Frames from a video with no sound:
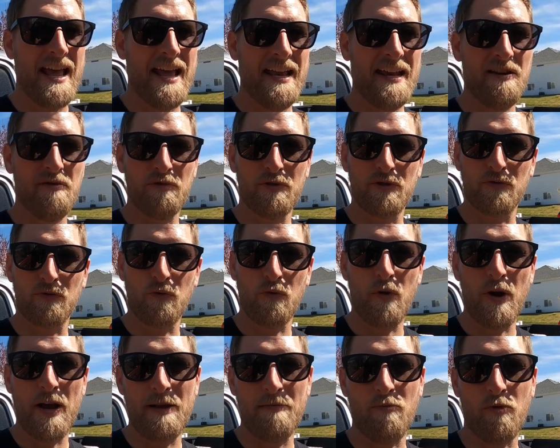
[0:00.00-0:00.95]
and it was
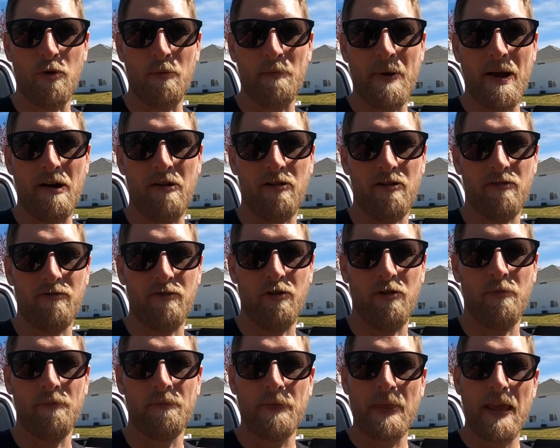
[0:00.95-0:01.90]
way more
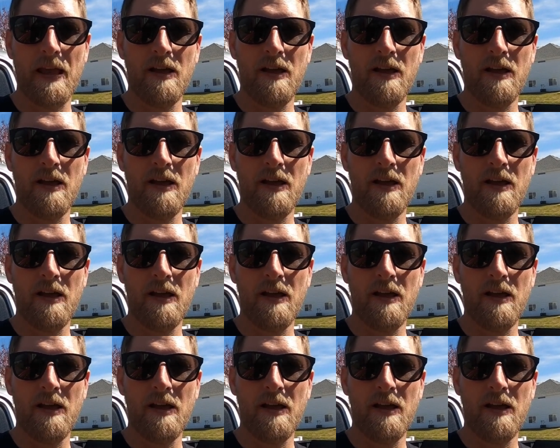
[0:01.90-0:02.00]
powerful.